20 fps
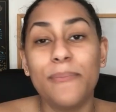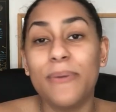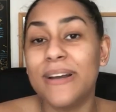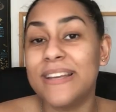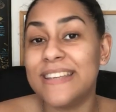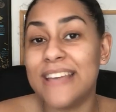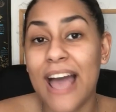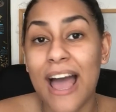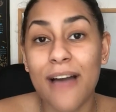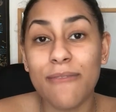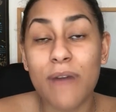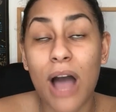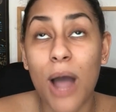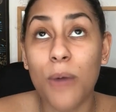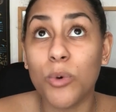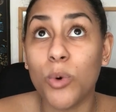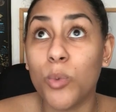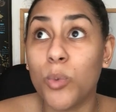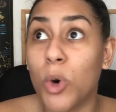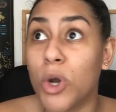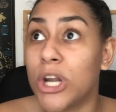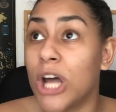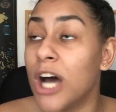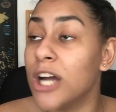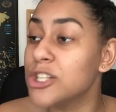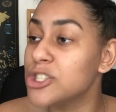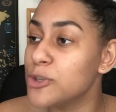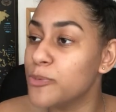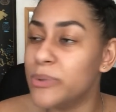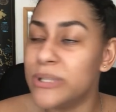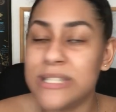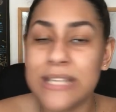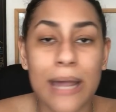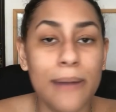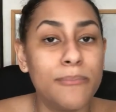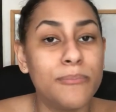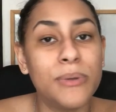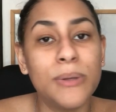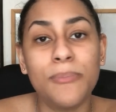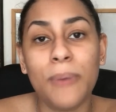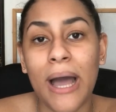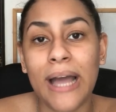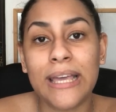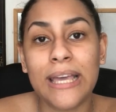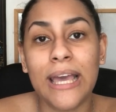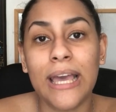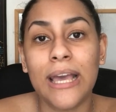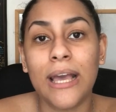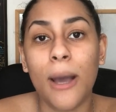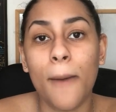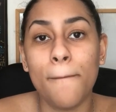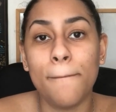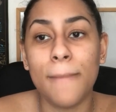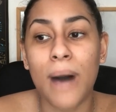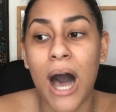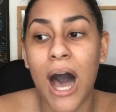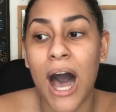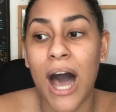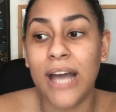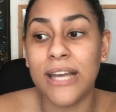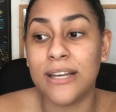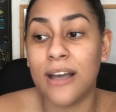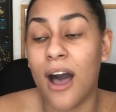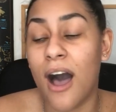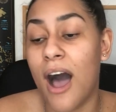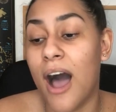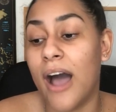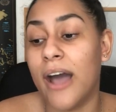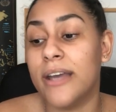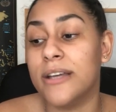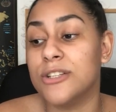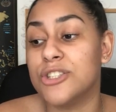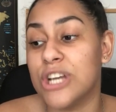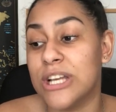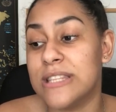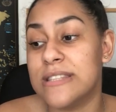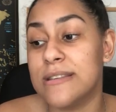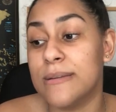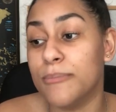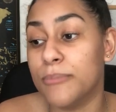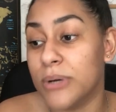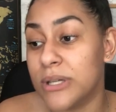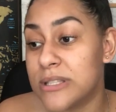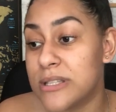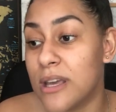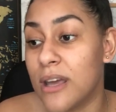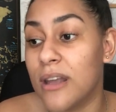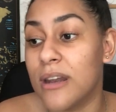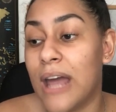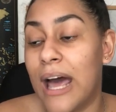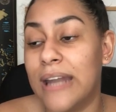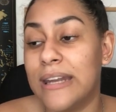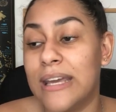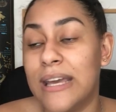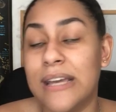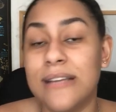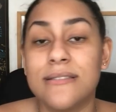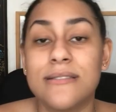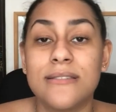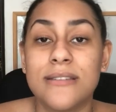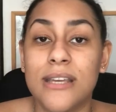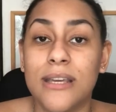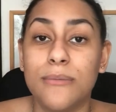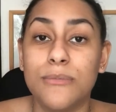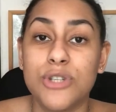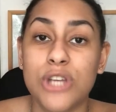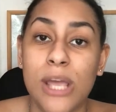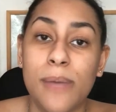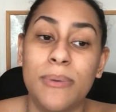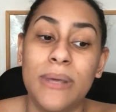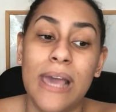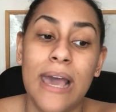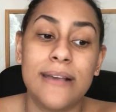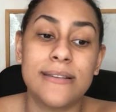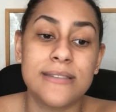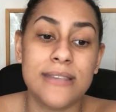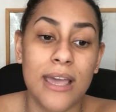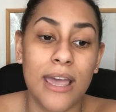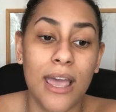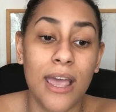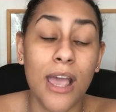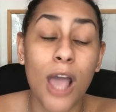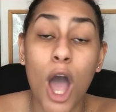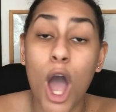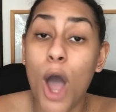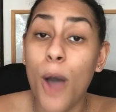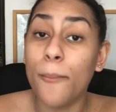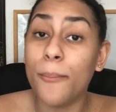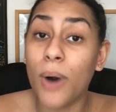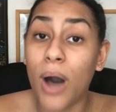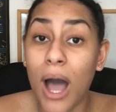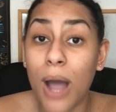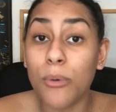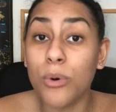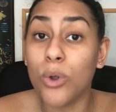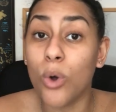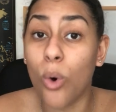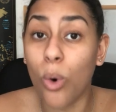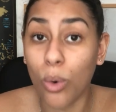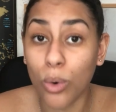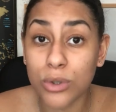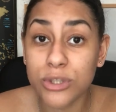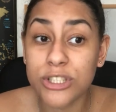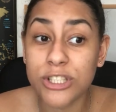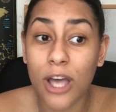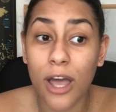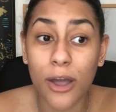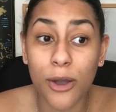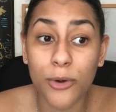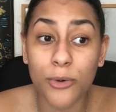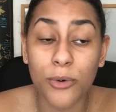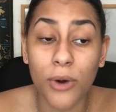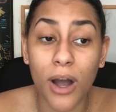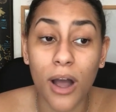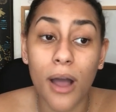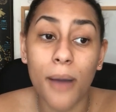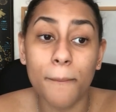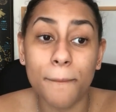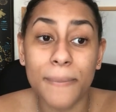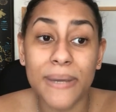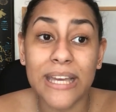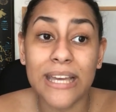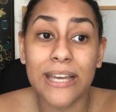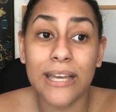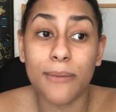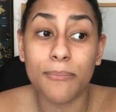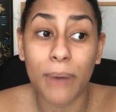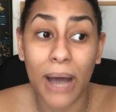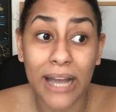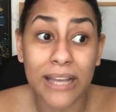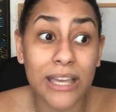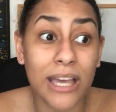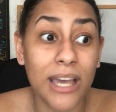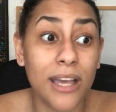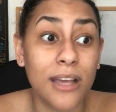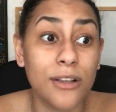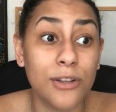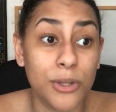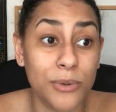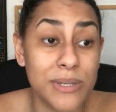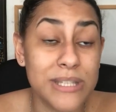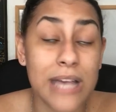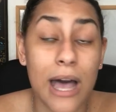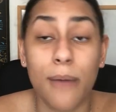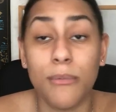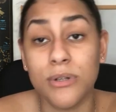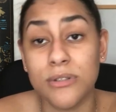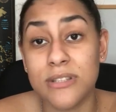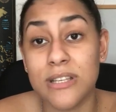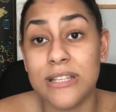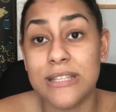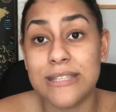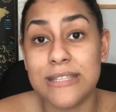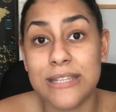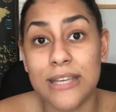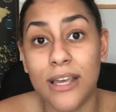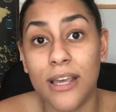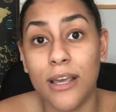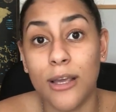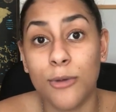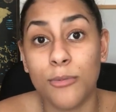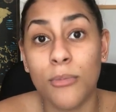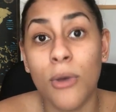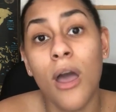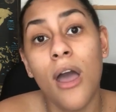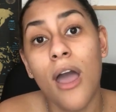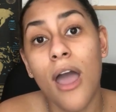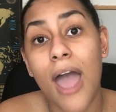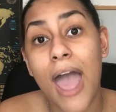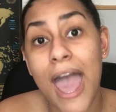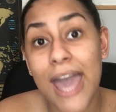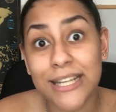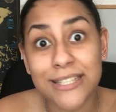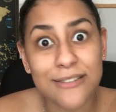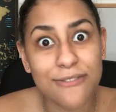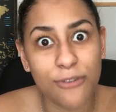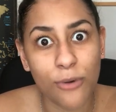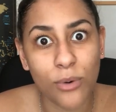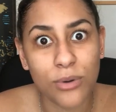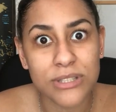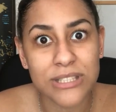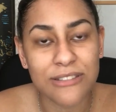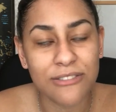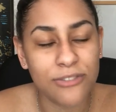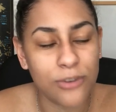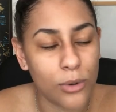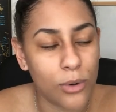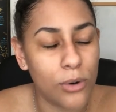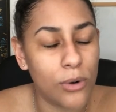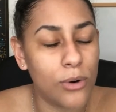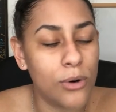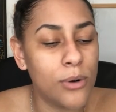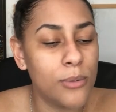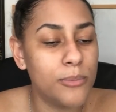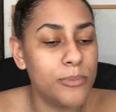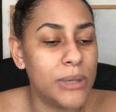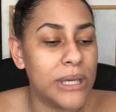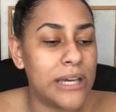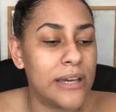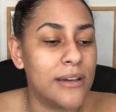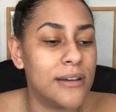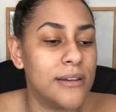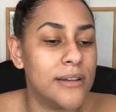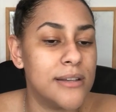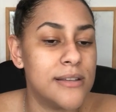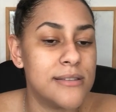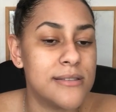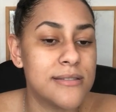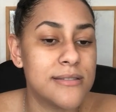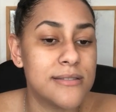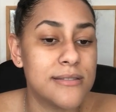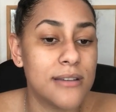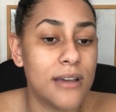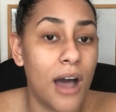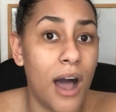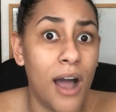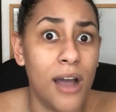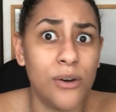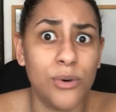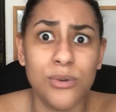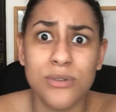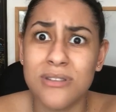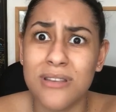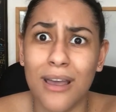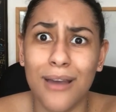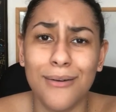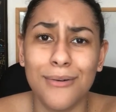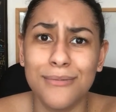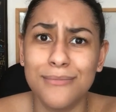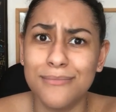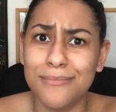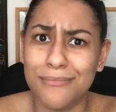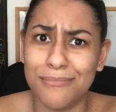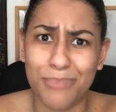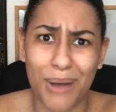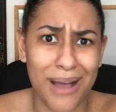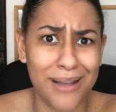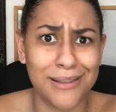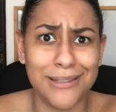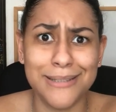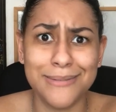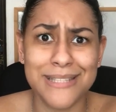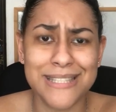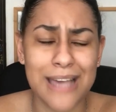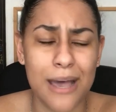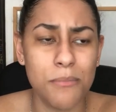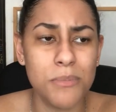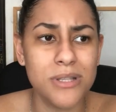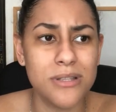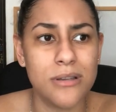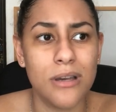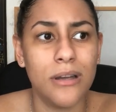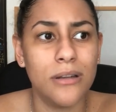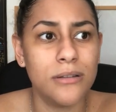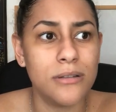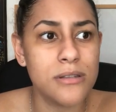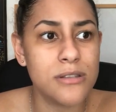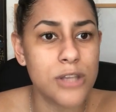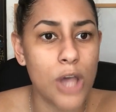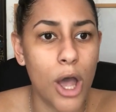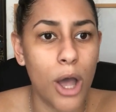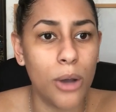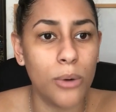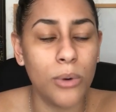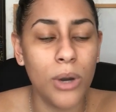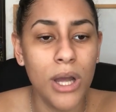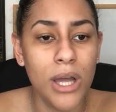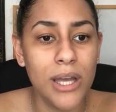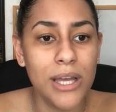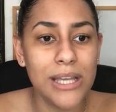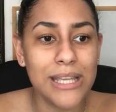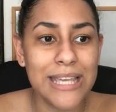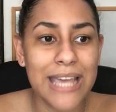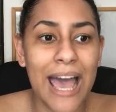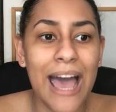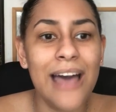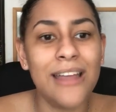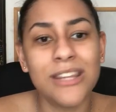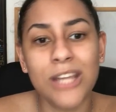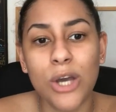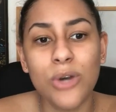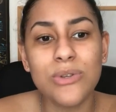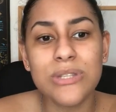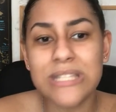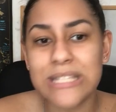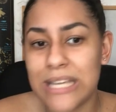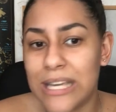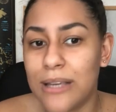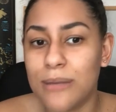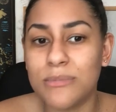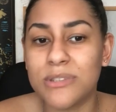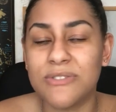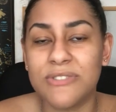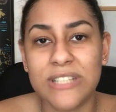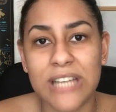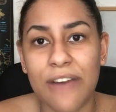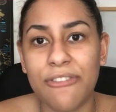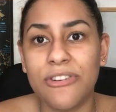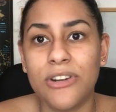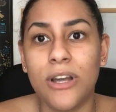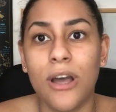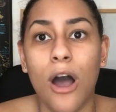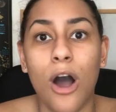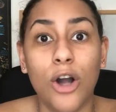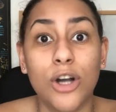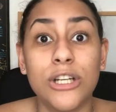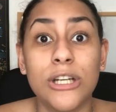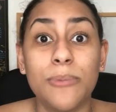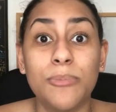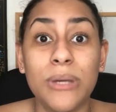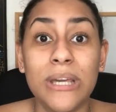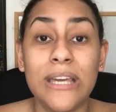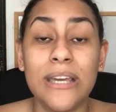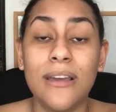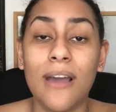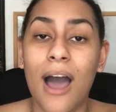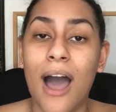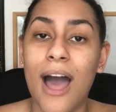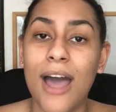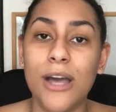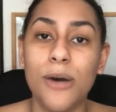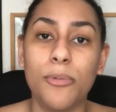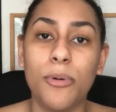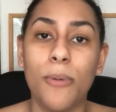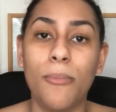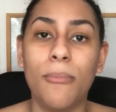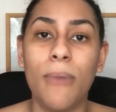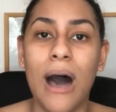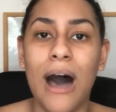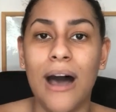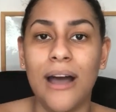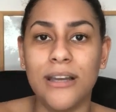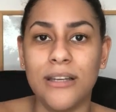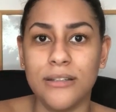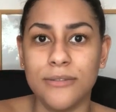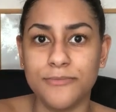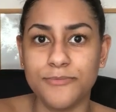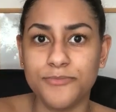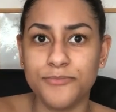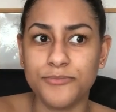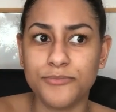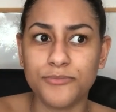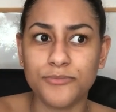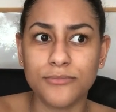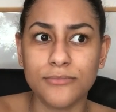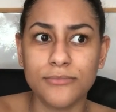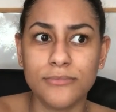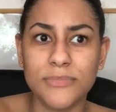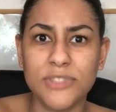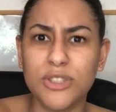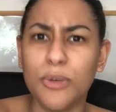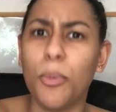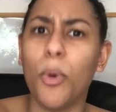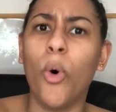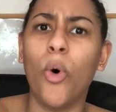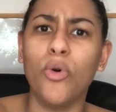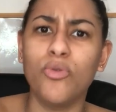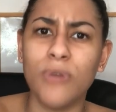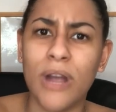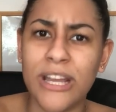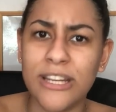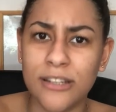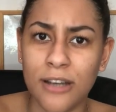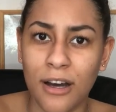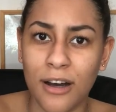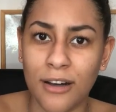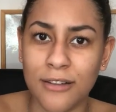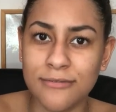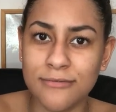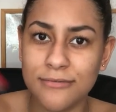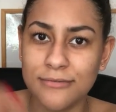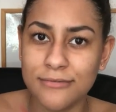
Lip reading: But yeah, I will 100% be backing my guy Jenson Button and his team JBXE, but I will also be backing Lewis Hamilton's team X44 because I also back Lewis Hamilton. So yeah, those teams for definite are going to be high up on my support radar.